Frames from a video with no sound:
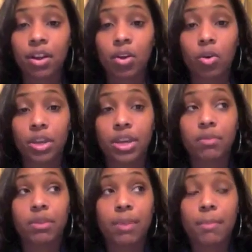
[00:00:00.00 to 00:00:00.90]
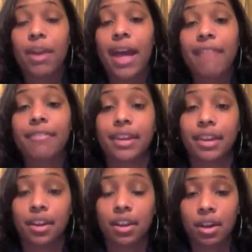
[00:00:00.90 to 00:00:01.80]
or he could remember having.
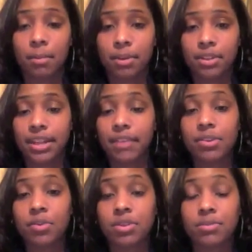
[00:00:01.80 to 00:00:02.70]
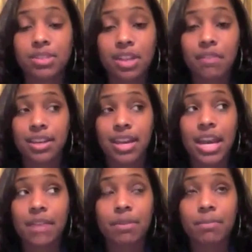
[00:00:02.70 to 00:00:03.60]
But Terry Norris himself
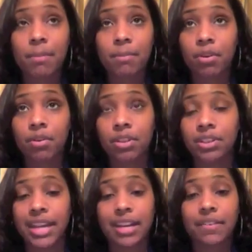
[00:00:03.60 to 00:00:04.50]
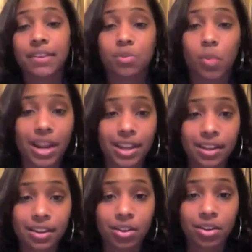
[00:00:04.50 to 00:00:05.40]
can't remember the date of his
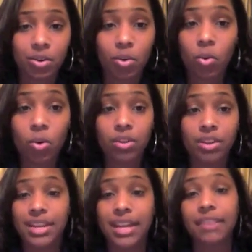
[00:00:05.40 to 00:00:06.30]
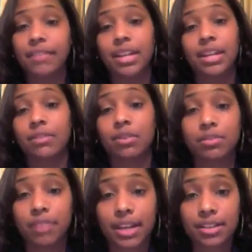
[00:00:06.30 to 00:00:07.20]
wedding or the date of any of those
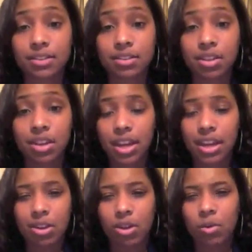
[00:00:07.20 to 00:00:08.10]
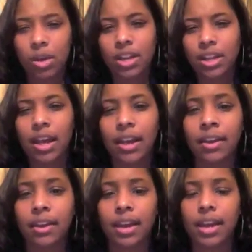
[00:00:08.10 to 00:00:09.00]
fights, and
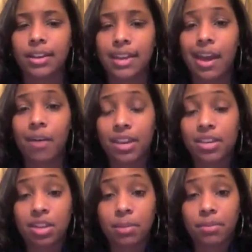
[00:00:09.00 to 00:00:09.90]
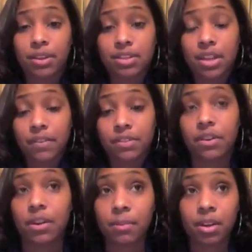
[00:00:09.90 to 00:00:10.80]
alike. And now he suffers
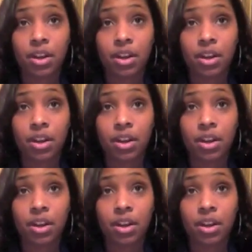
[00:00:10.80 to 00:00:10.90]
from